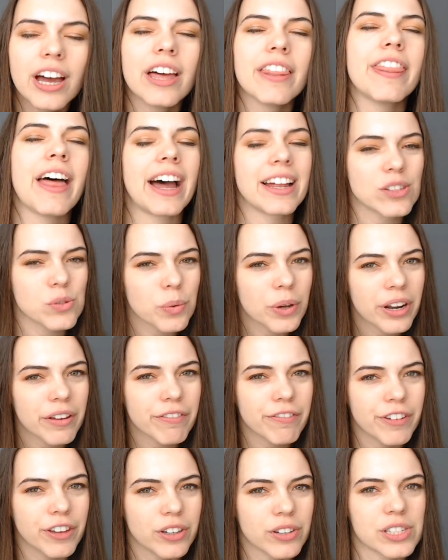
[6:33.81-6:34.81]
That's what it
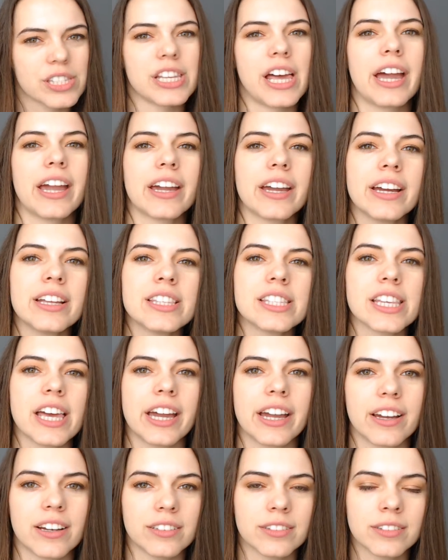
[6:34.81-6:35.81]
feels like. It's
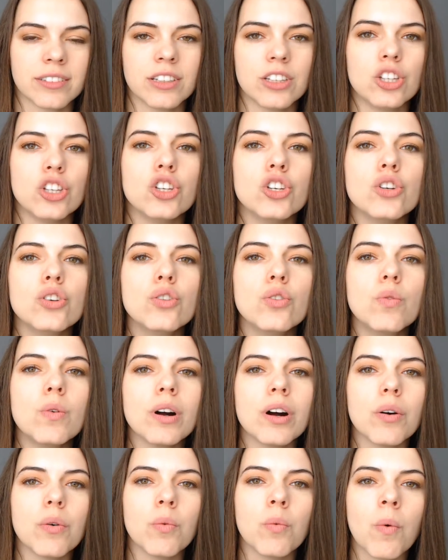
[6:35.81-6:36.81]
like you
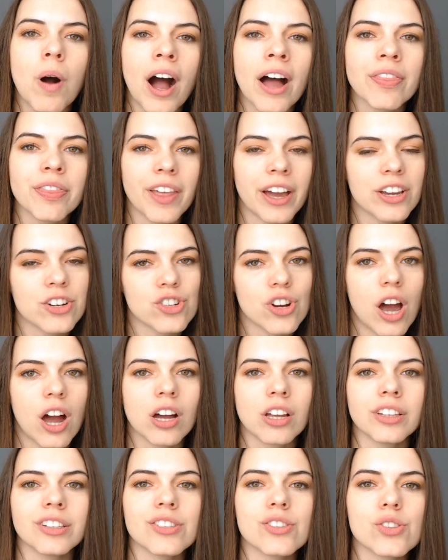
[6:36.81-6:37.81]
want that
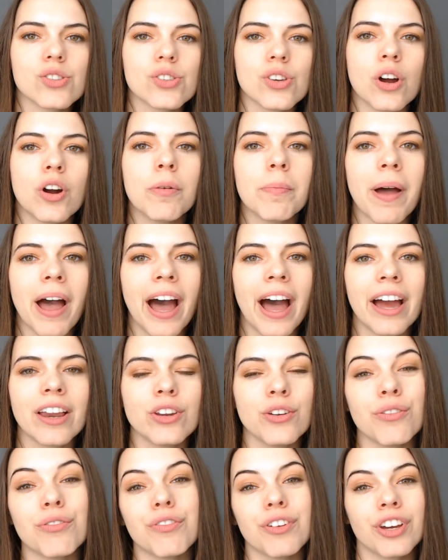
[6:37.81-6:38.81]
chocolate so bad,
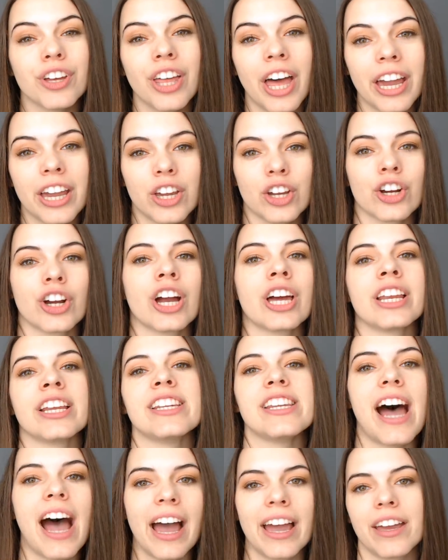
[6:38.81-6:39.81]
you feel like you're going to
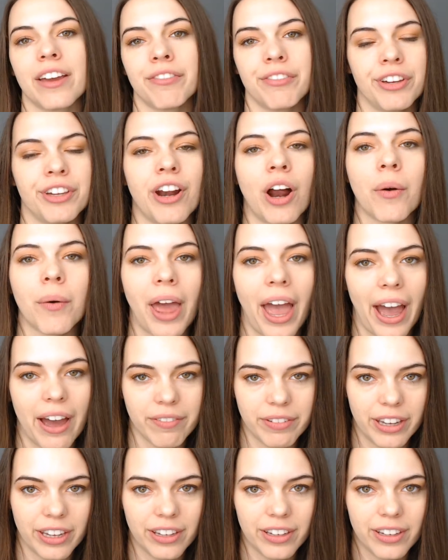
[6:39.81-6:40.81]
die if you don't have
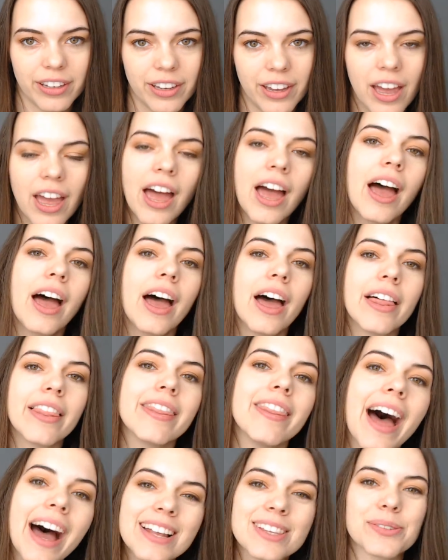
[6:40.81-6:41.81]
it.
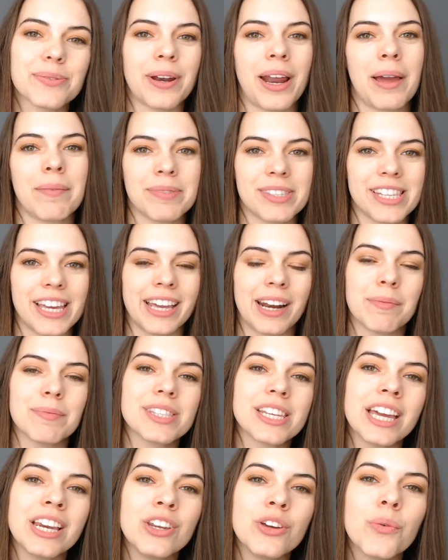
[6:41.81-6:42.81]
That's what I'm saying. I'm
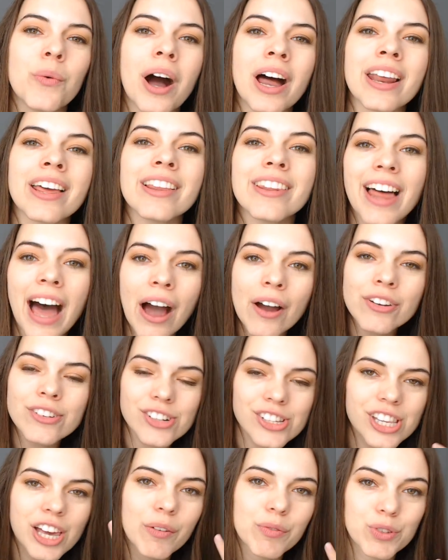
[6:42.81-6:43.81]
saying you want to allow
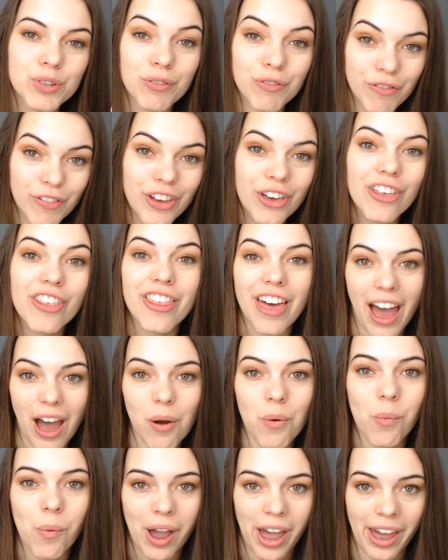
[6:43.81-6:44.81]
yourself to feel that
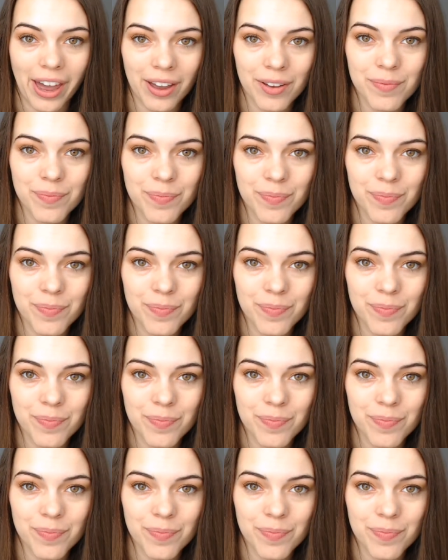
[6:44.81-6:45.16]
way.